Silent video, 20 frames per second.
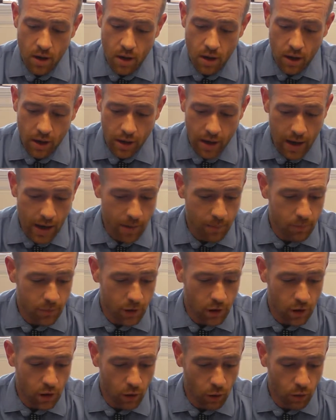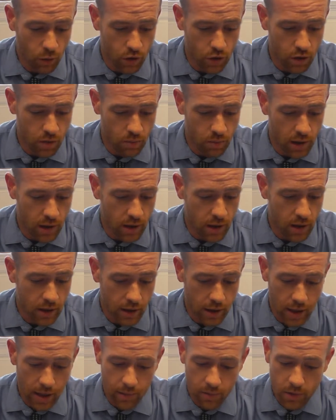a gap that no one should be in,
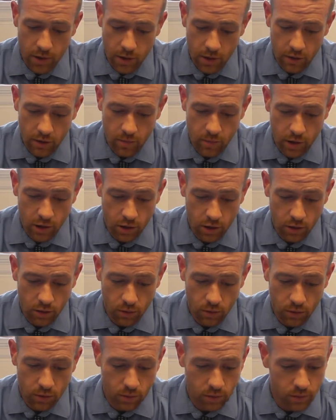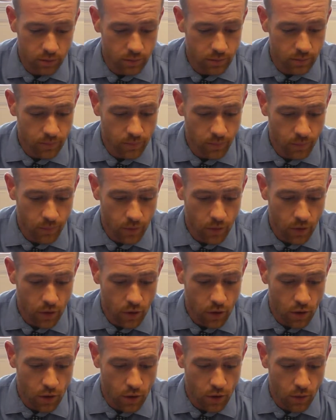a gap that needs to be closed.
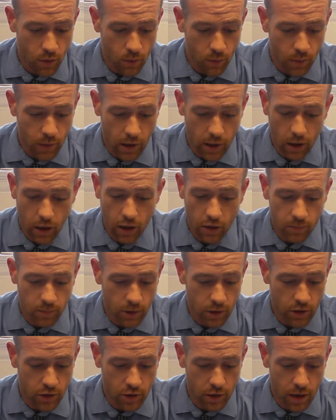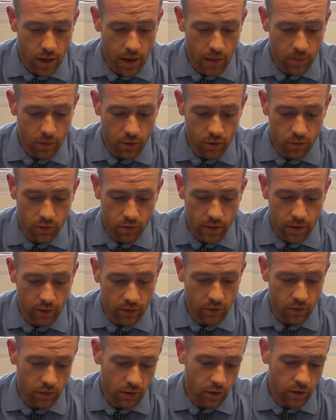When I lost my job in
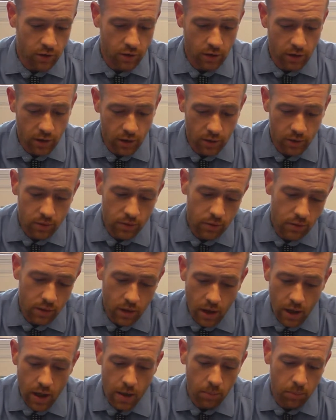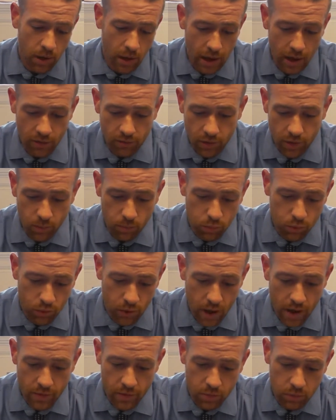2013, I applied for a
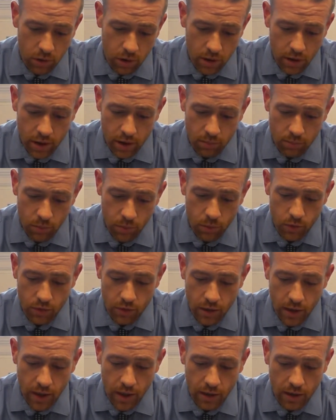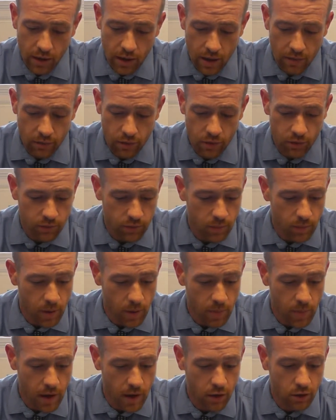private plan but was denied coverage for
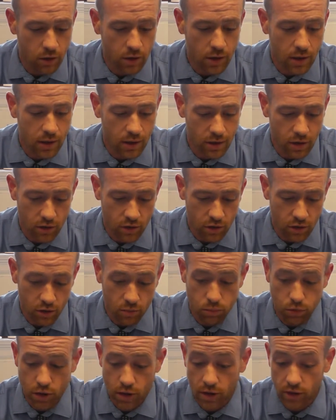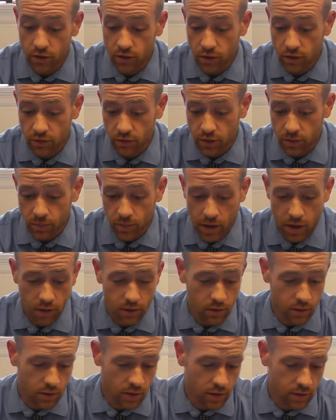my medical conditions, pre-existing
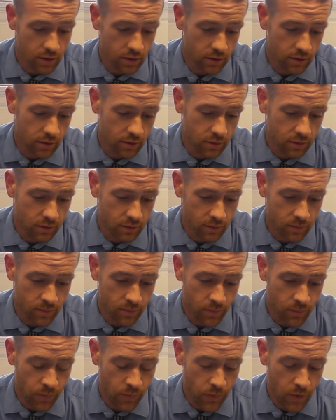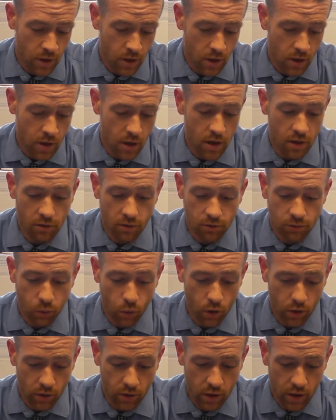medical conditions. In
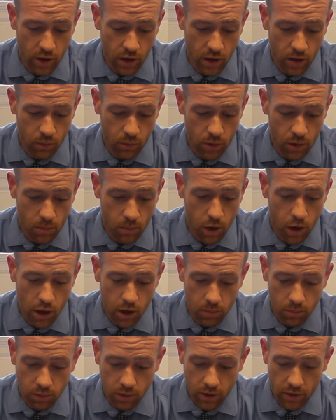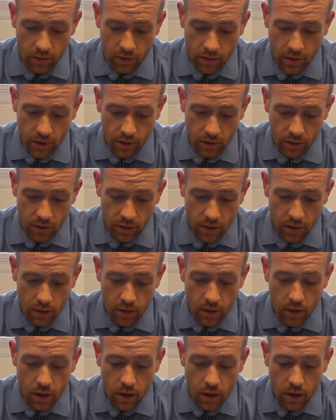2014, when the marketplace kicked in,